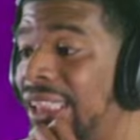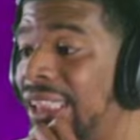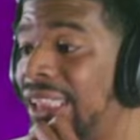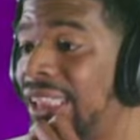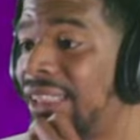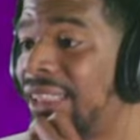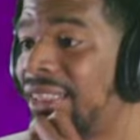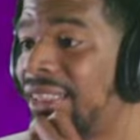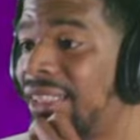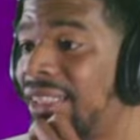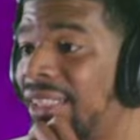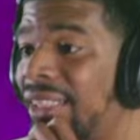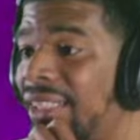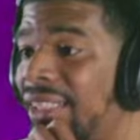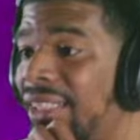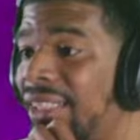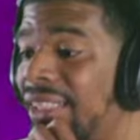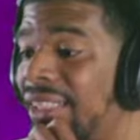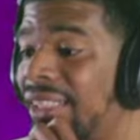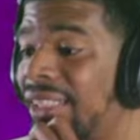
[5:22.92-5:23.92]
Ocon
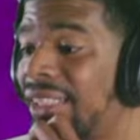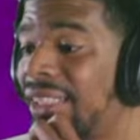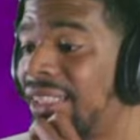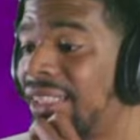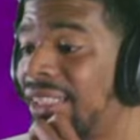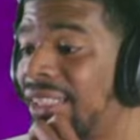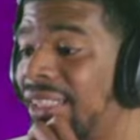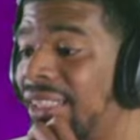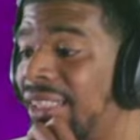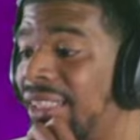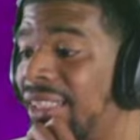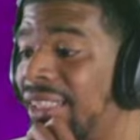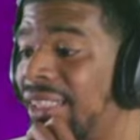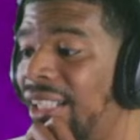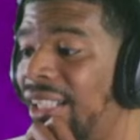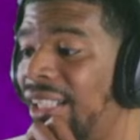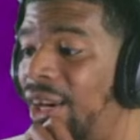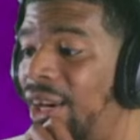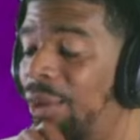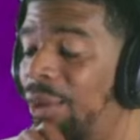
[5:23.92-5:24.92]
gets close.
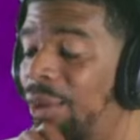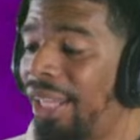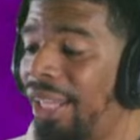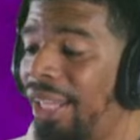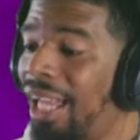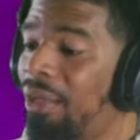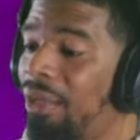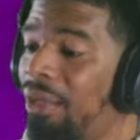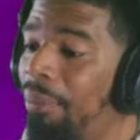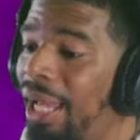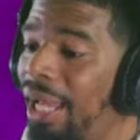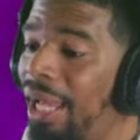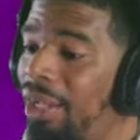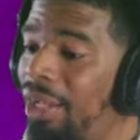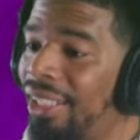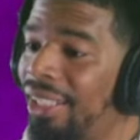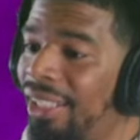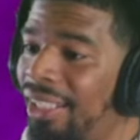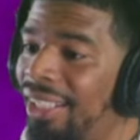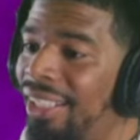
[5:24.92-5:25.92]
Oh, they got him out
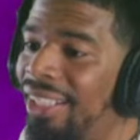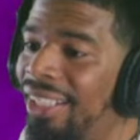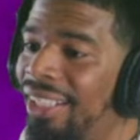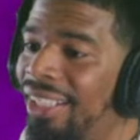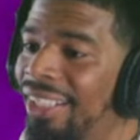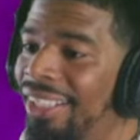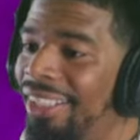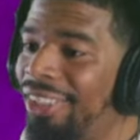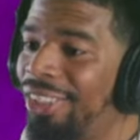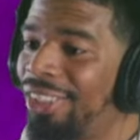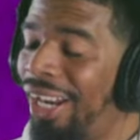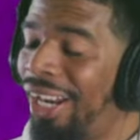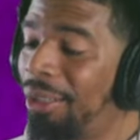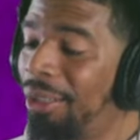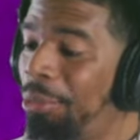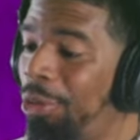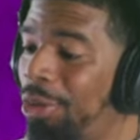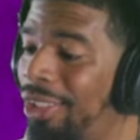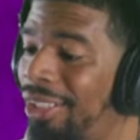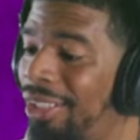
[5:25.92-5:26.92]
again. They're
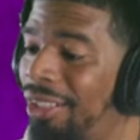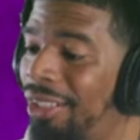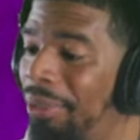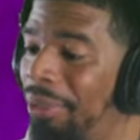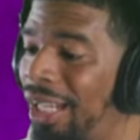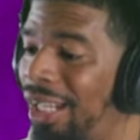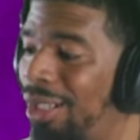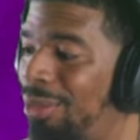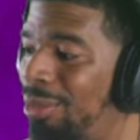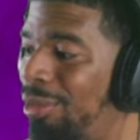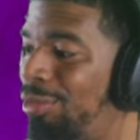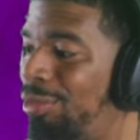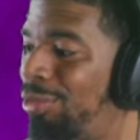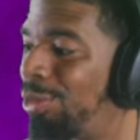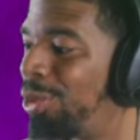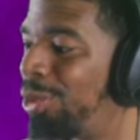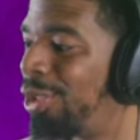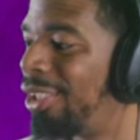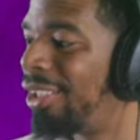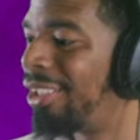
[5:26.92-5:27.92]
able to get him out
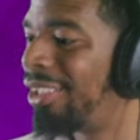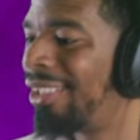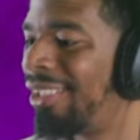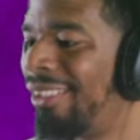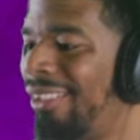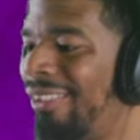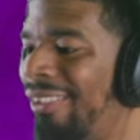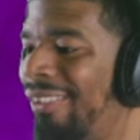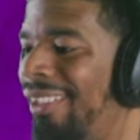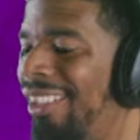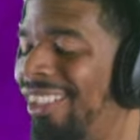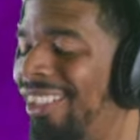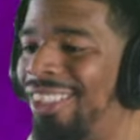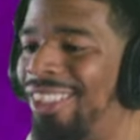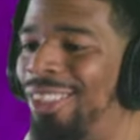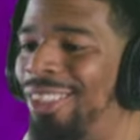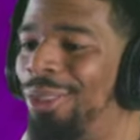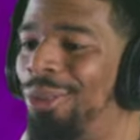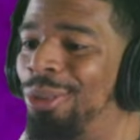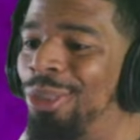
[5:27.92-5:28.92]
before
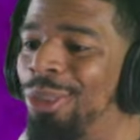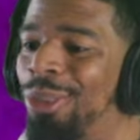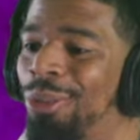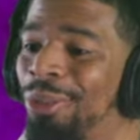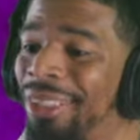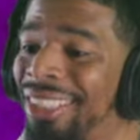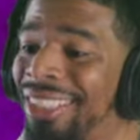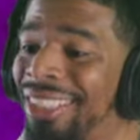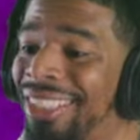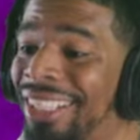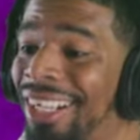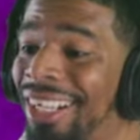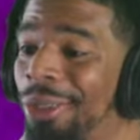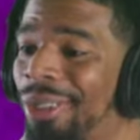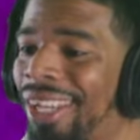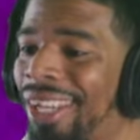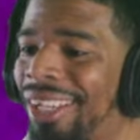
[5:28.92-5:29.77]
Q2 ended. Okay.